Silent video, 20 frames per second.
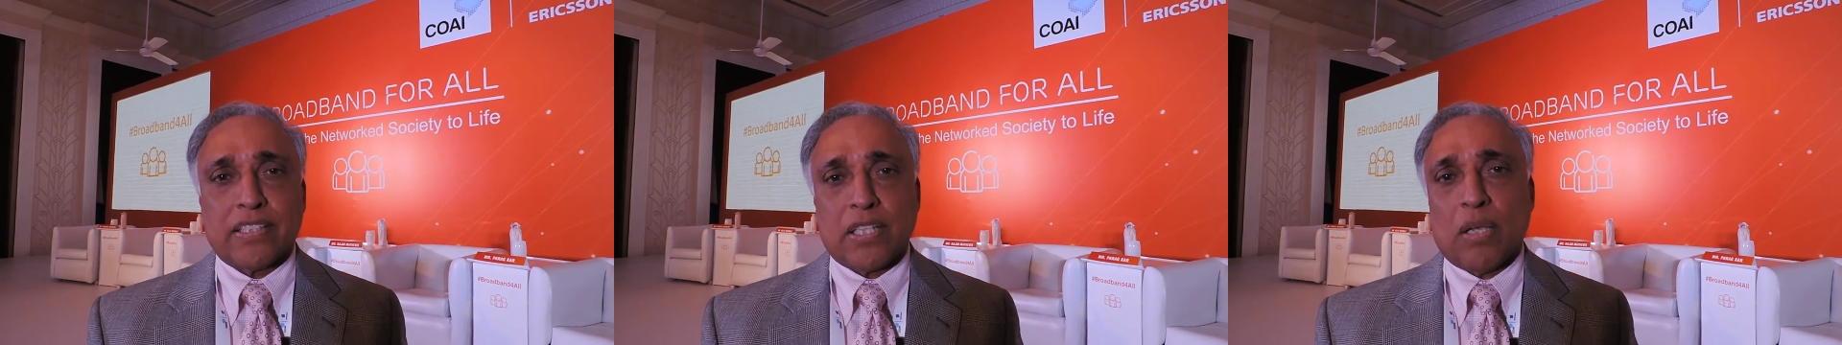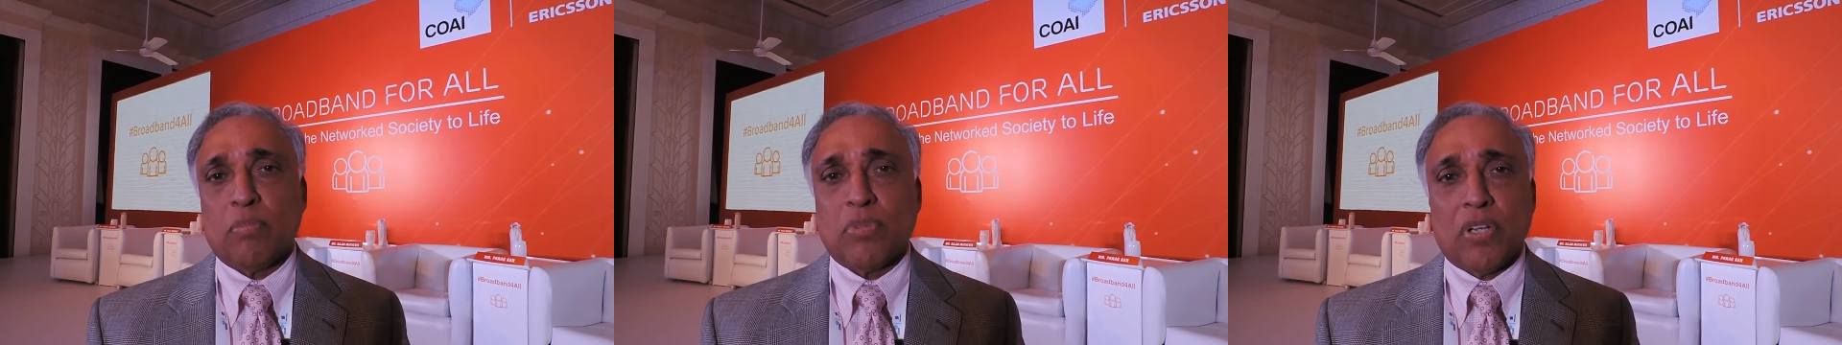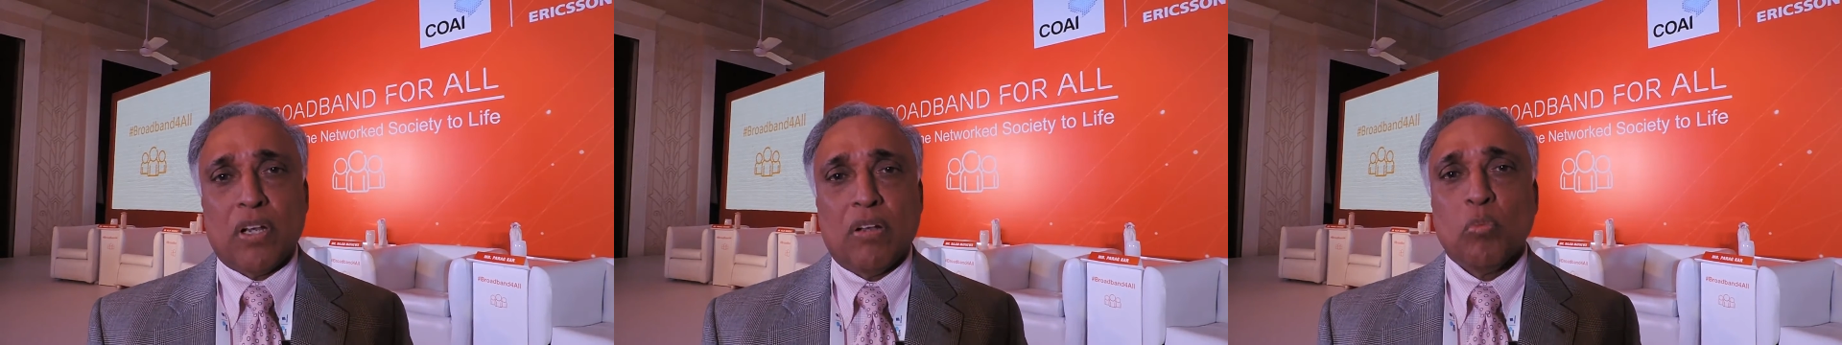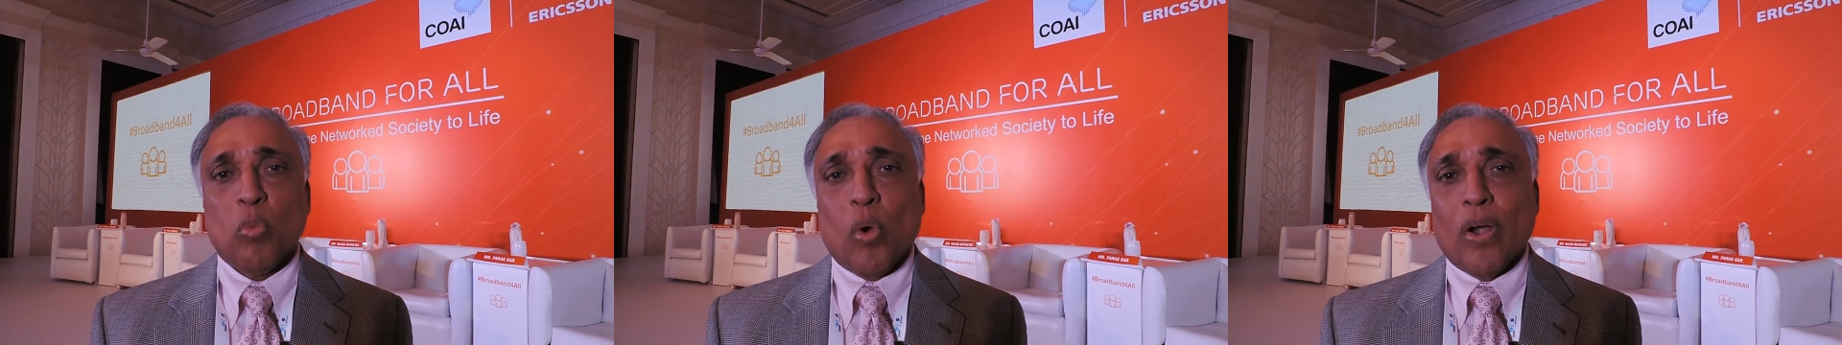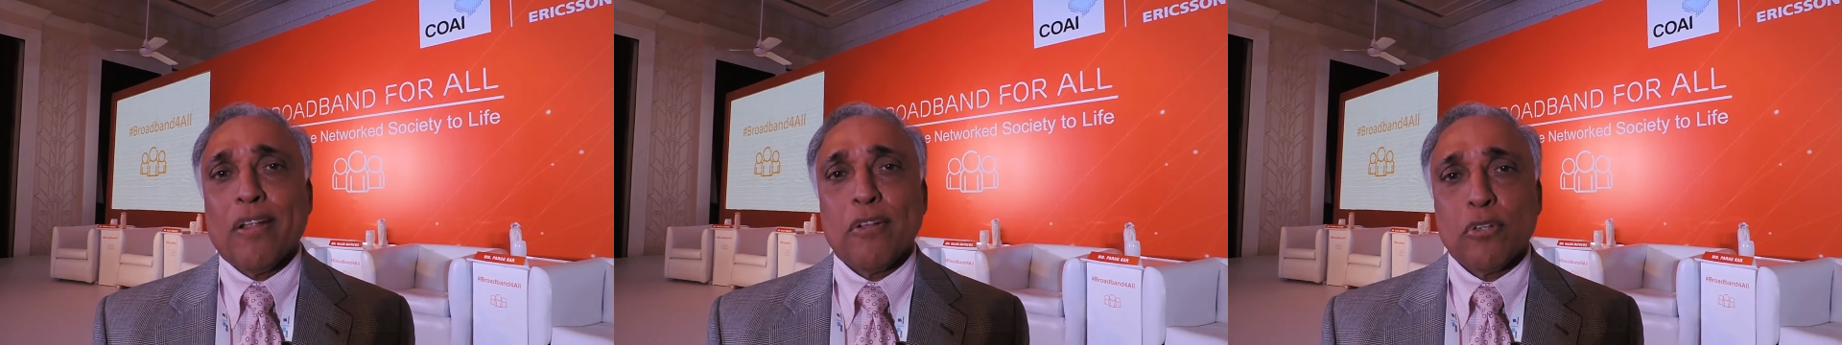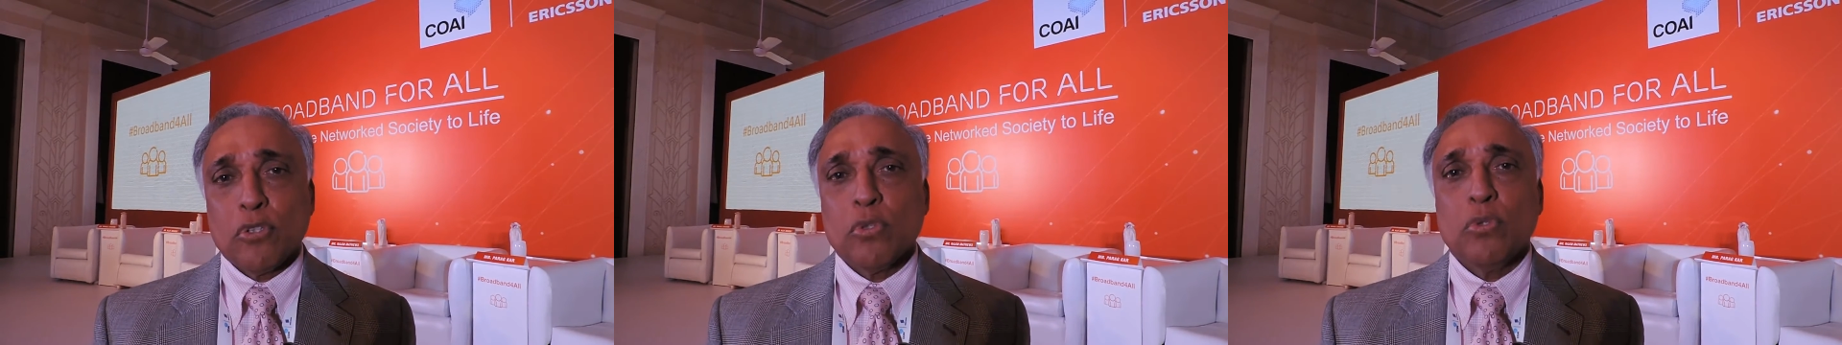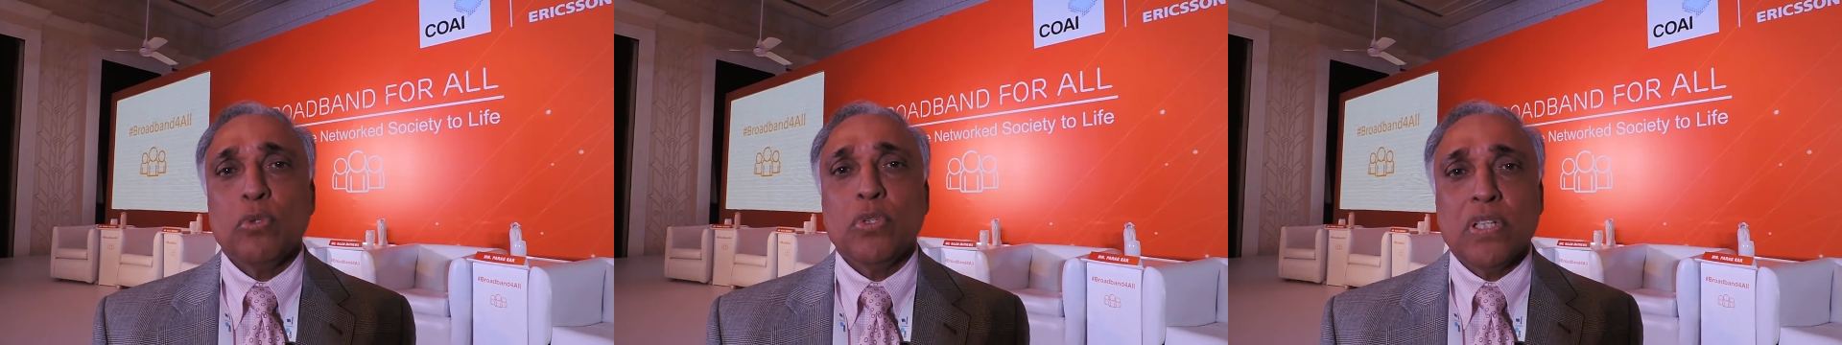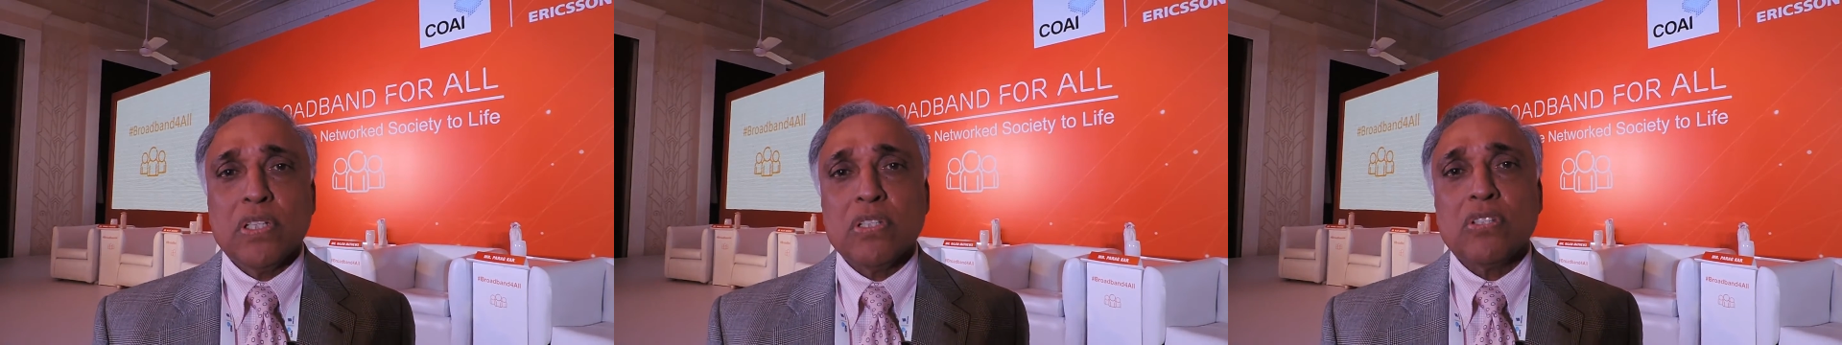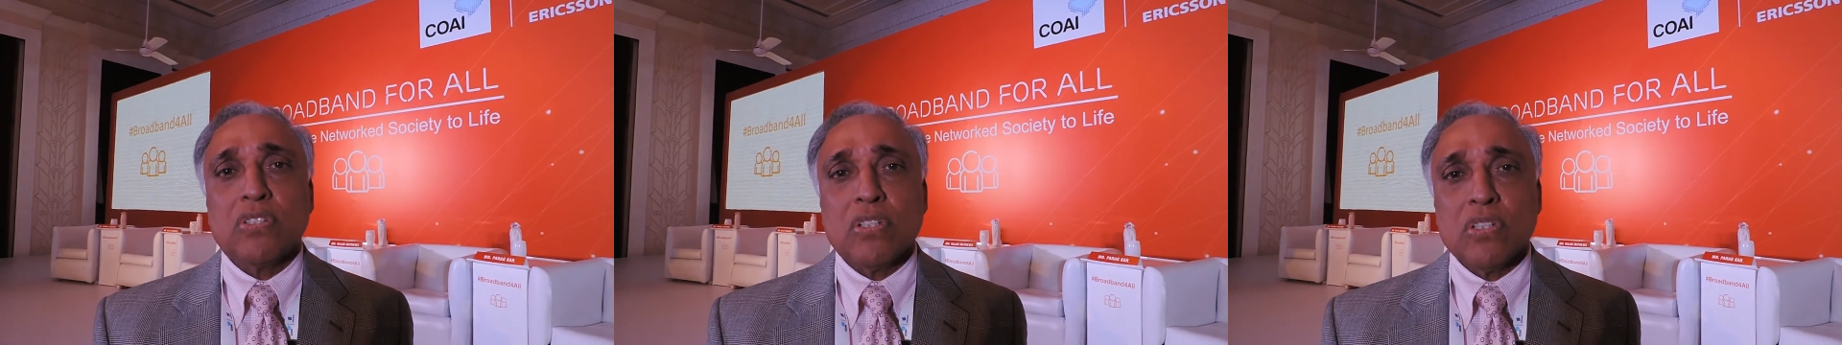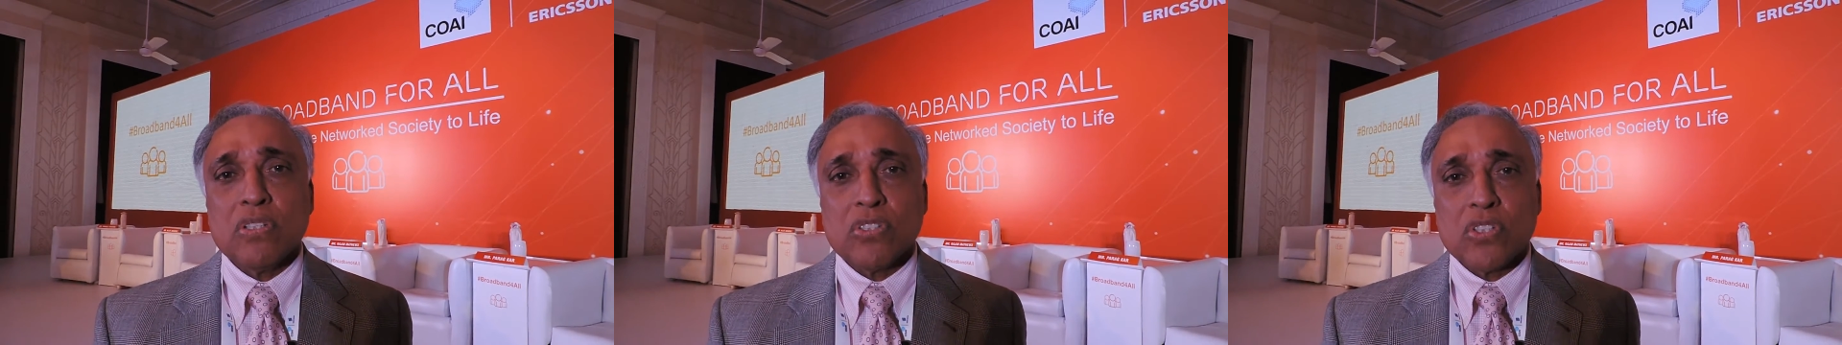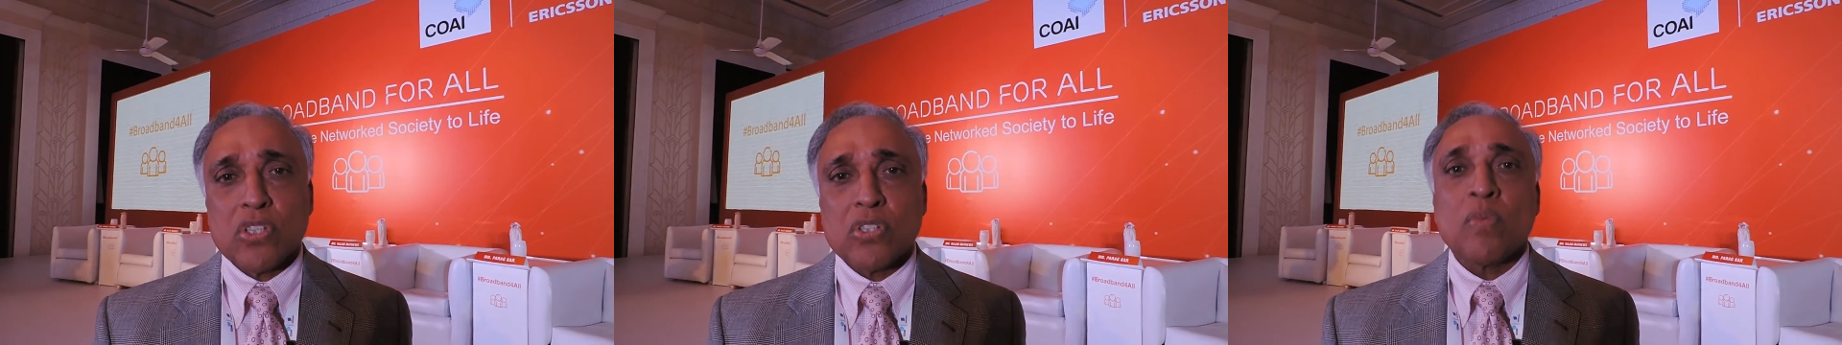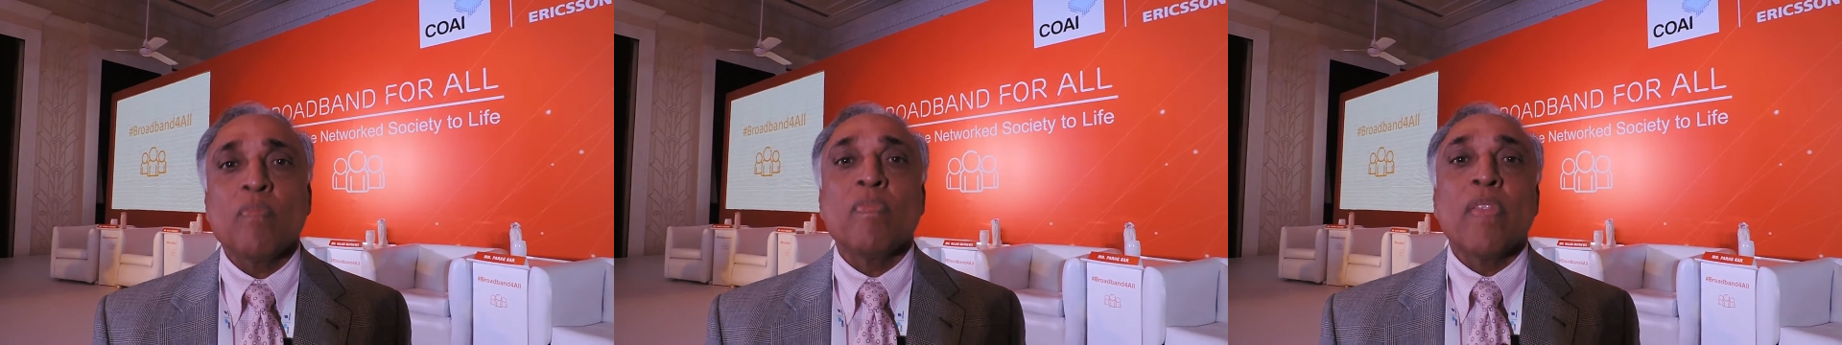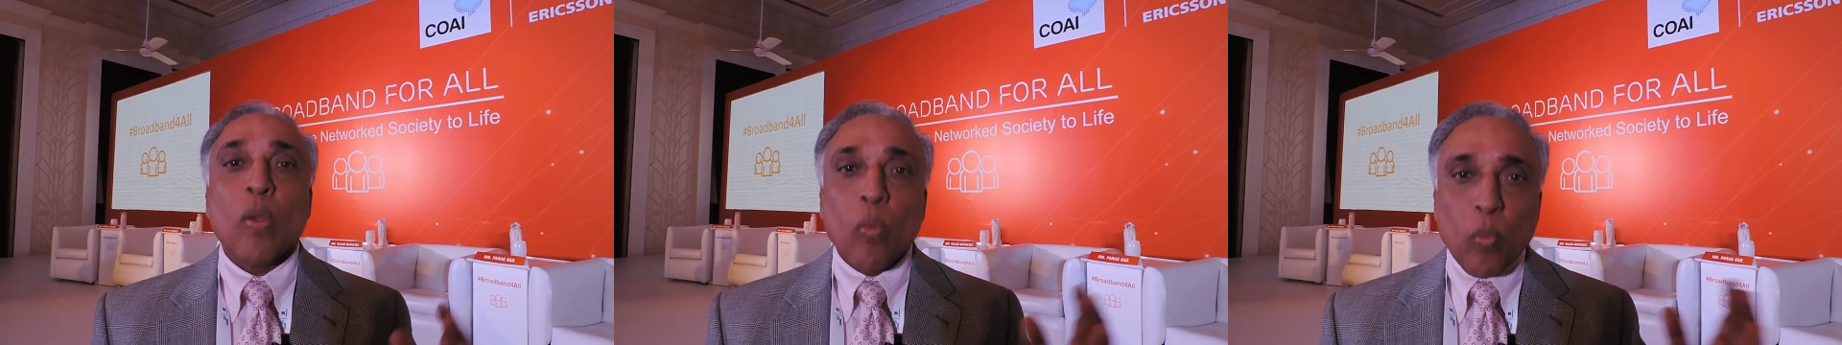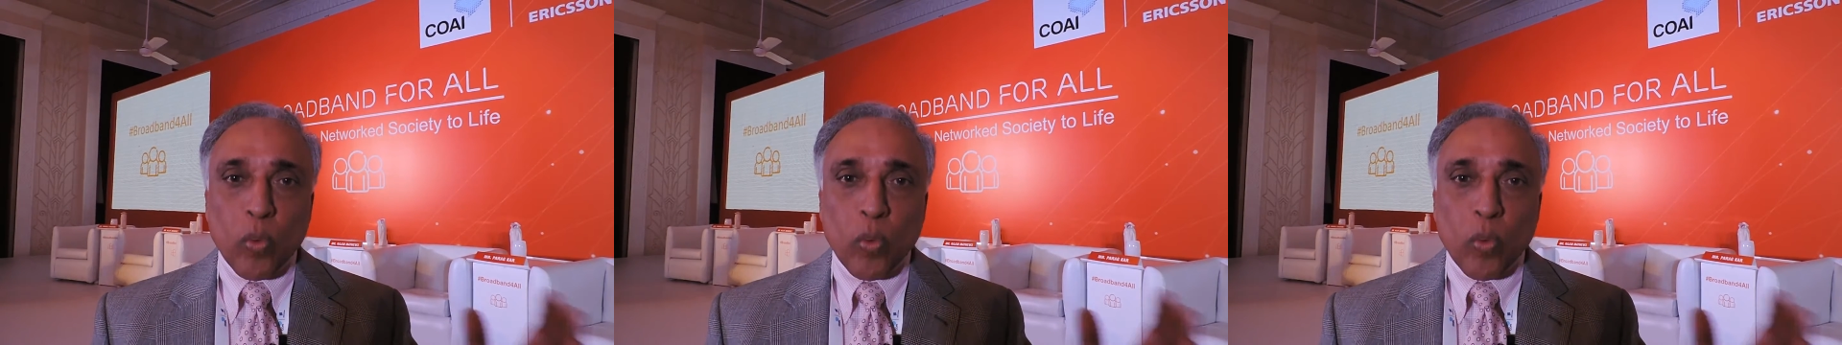except in one or two instances,